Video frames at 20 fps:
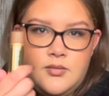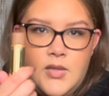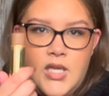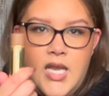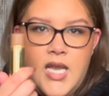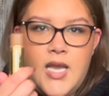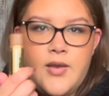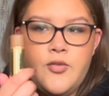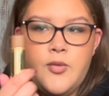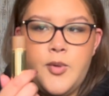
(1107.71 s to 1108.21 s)
I
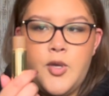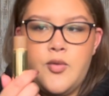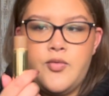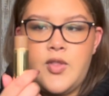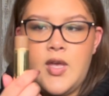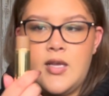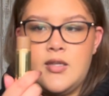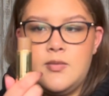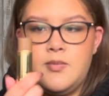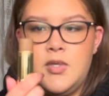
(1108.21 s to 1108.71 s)
have about
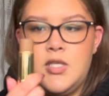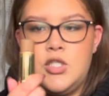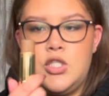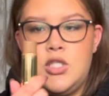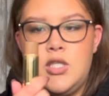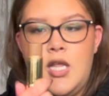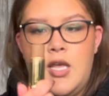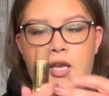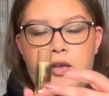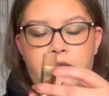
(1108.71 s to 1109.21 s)
that much
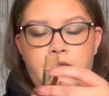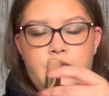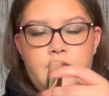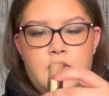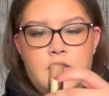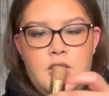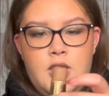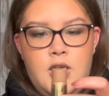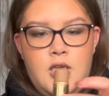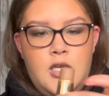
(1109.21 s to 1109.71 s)

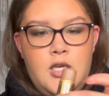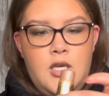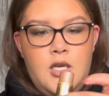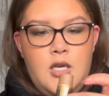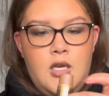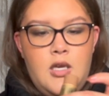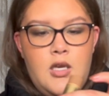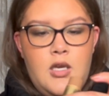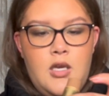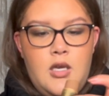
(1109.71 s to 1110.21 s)
left.
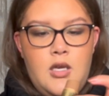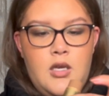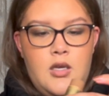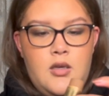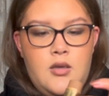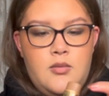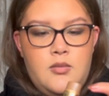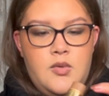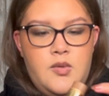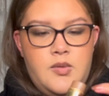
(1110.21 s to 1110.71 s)

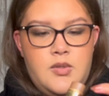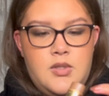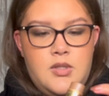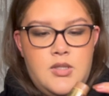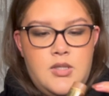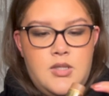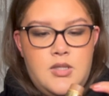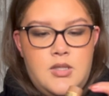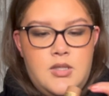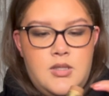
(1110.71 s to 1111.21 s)
Let's
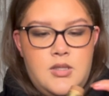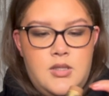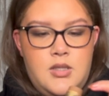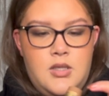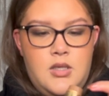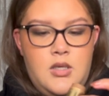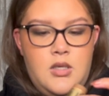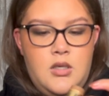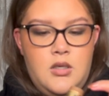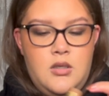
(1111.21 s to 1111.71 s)

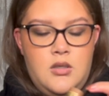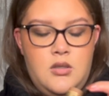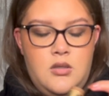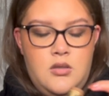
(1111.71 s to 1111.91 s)
see.